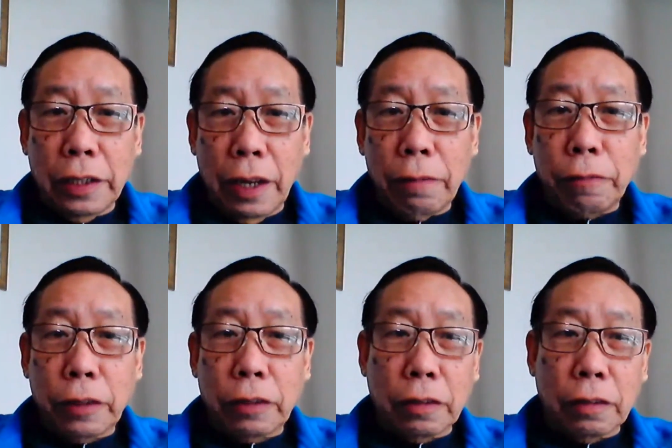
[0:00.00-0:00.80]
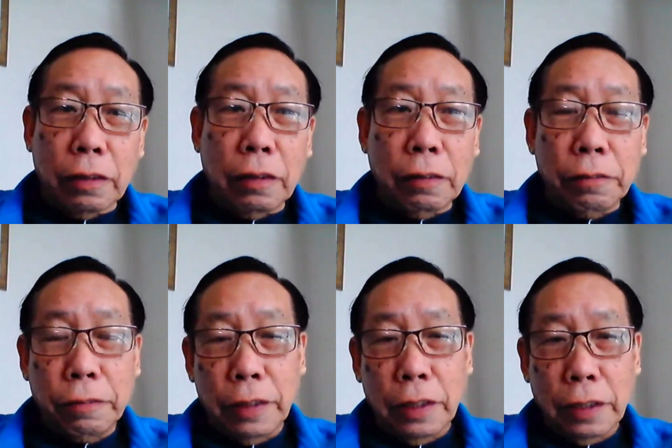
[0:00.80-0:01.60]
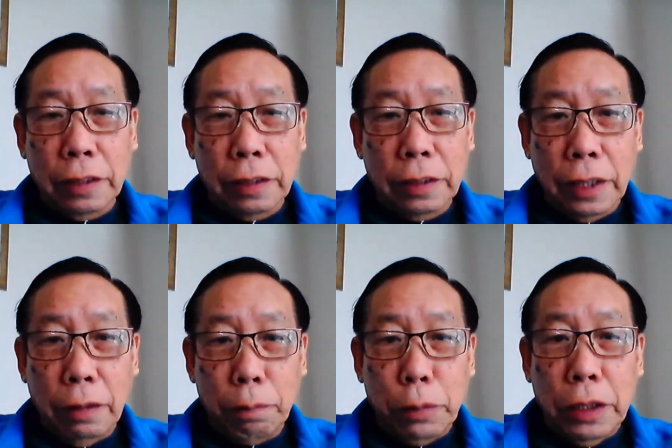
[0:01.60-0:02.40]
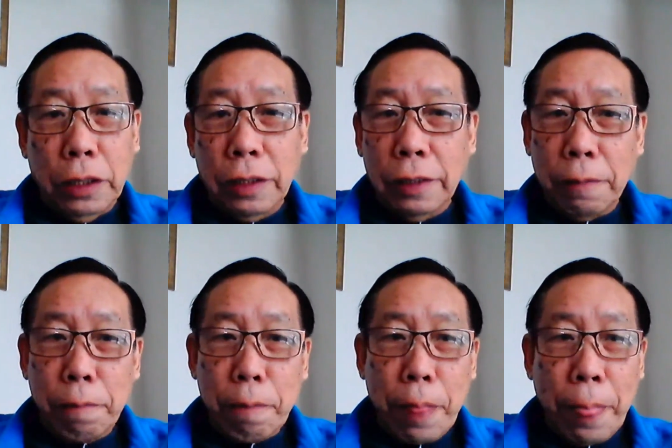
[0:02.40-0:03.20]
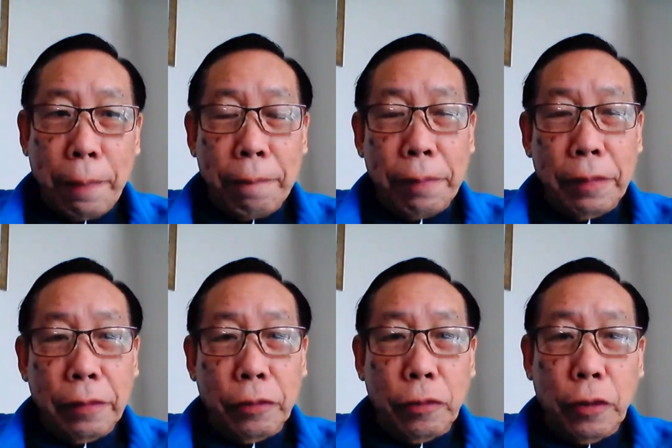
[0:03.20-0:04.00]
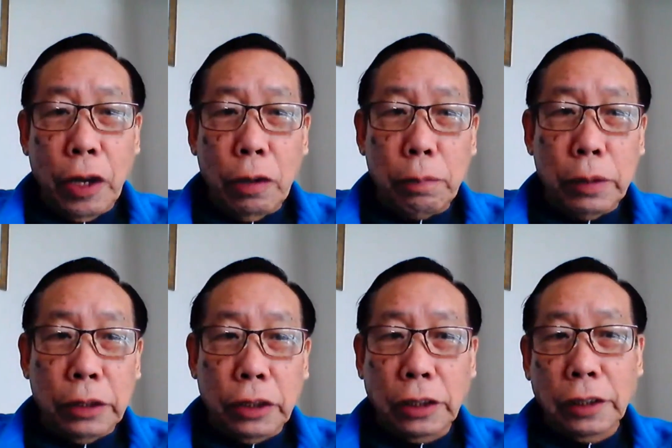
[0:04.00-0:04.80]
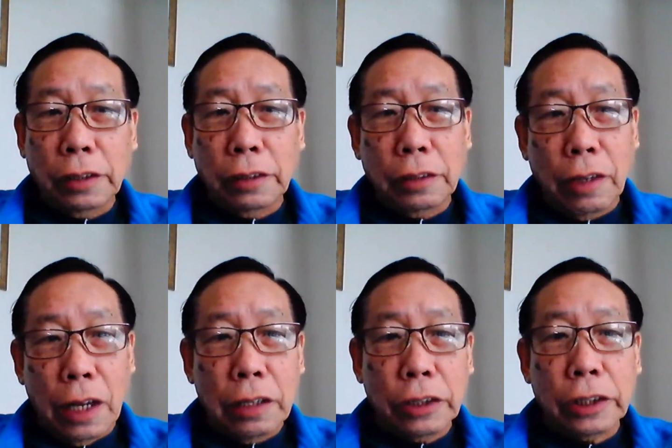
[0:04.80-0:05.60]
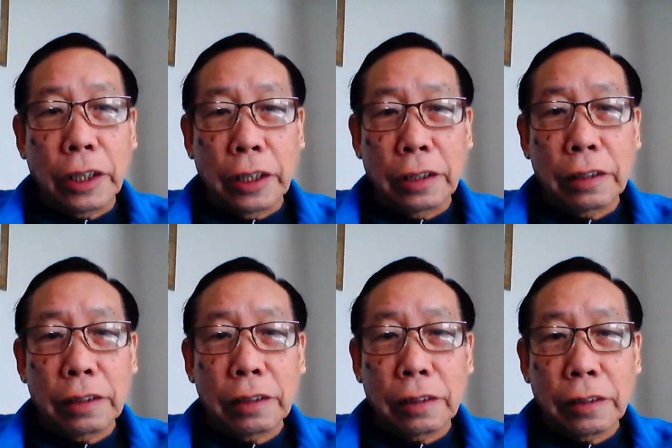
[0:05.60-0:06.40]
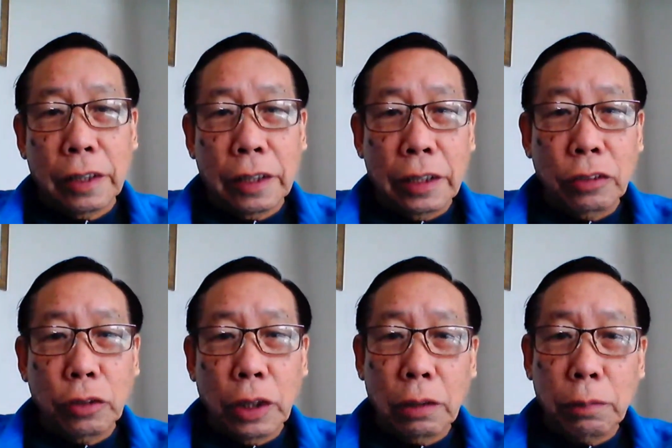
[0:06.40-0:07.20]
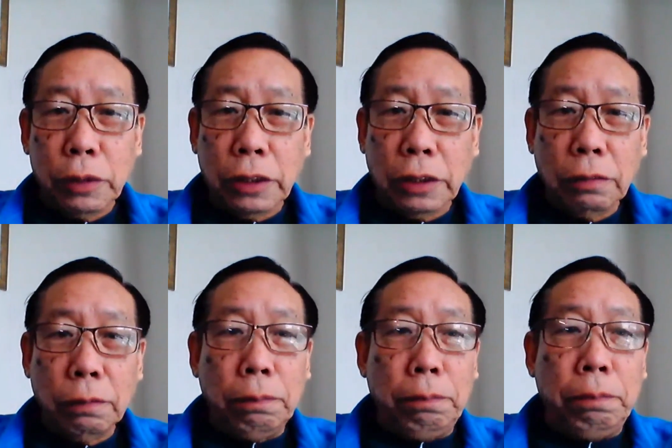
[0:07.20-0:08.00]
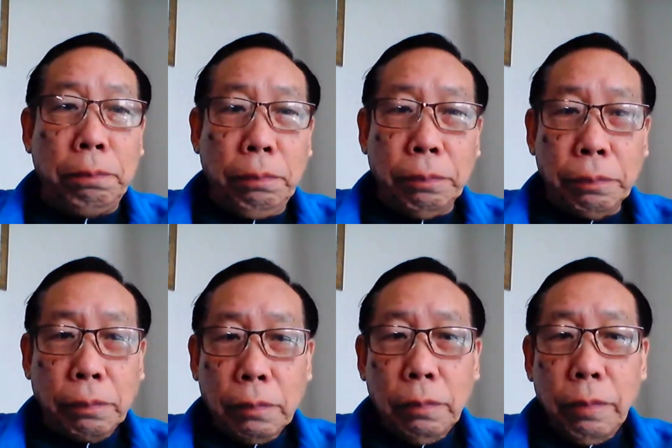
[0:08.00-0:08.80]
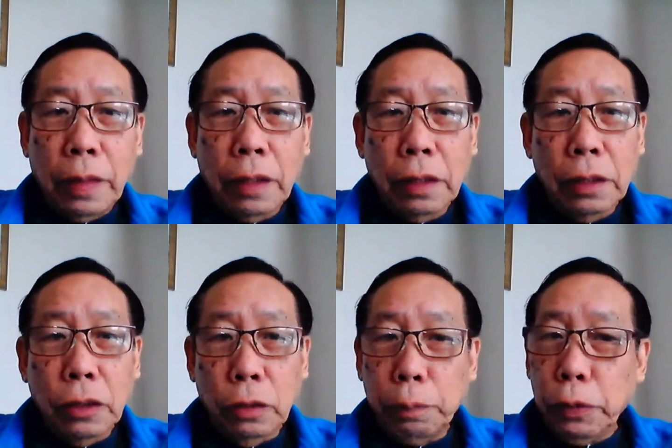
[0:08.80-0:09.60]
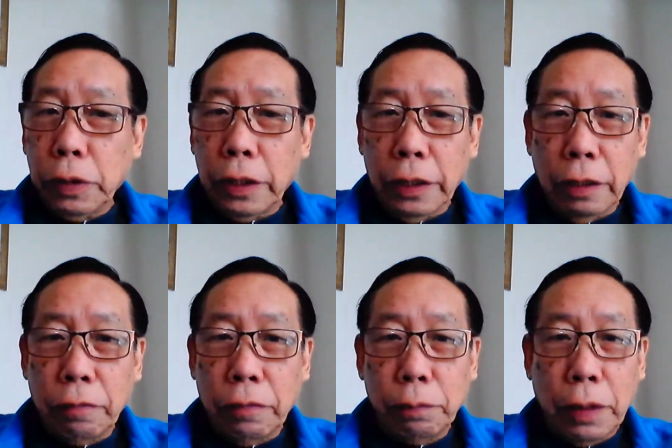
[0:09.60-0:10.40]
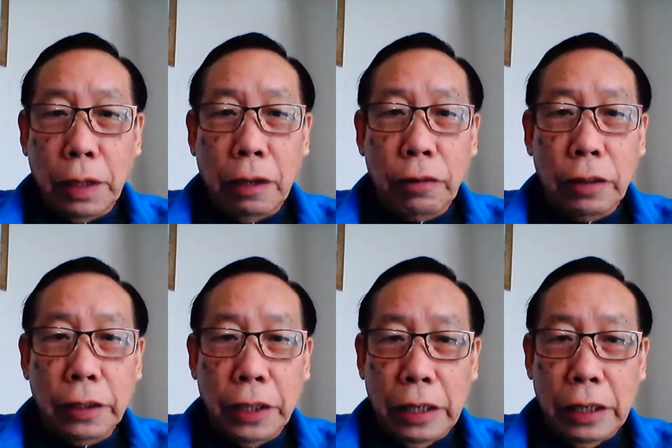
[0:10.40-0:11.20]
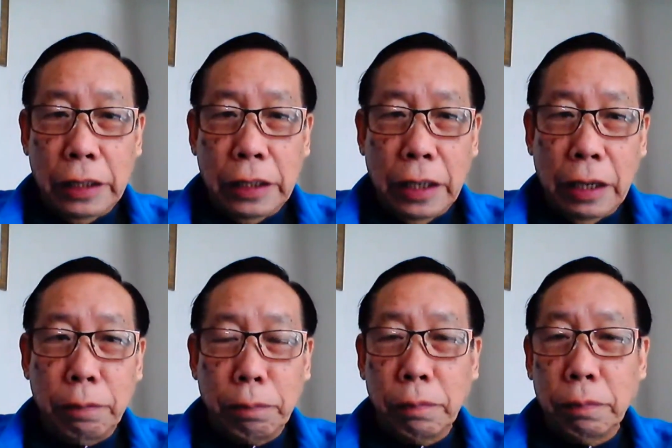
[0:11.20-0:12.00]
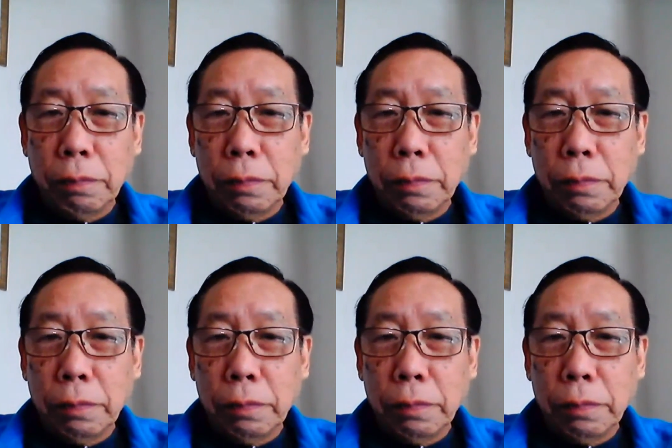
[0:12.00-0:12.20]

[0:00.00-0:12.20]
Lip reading: and effort of admin to help us to understand and to help us to build and develop our daily income.